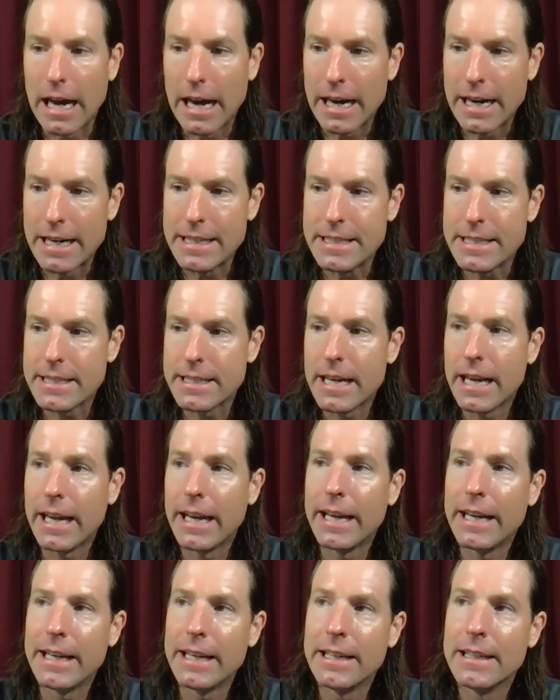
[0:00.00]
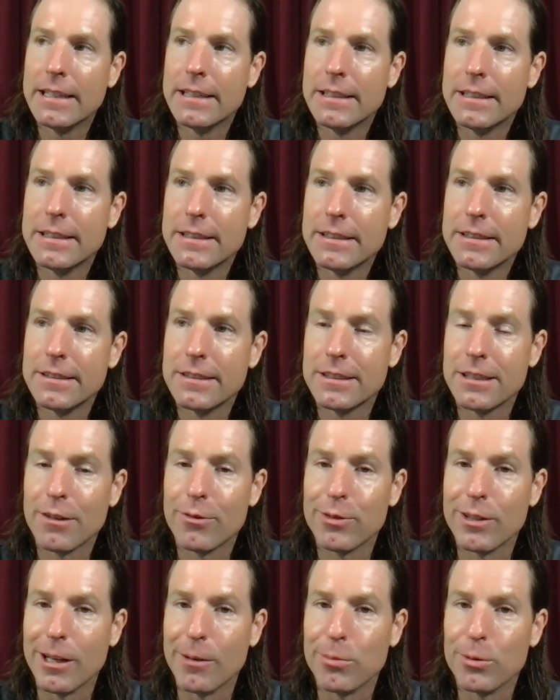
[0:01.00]
I say
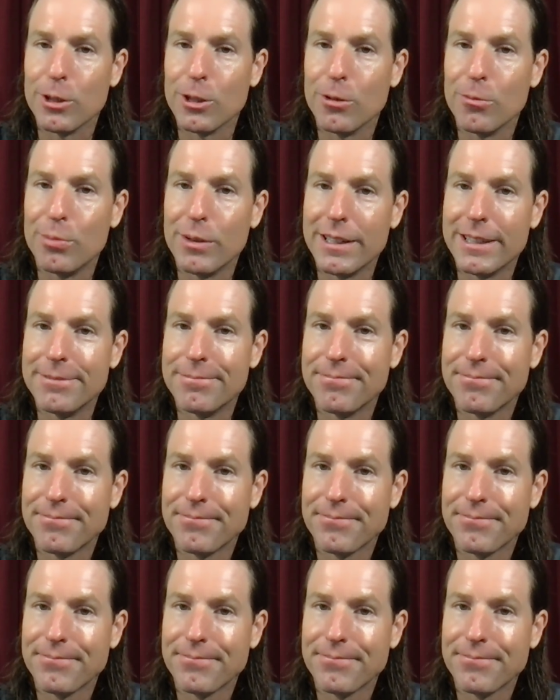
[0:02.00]
toughen up a little bit.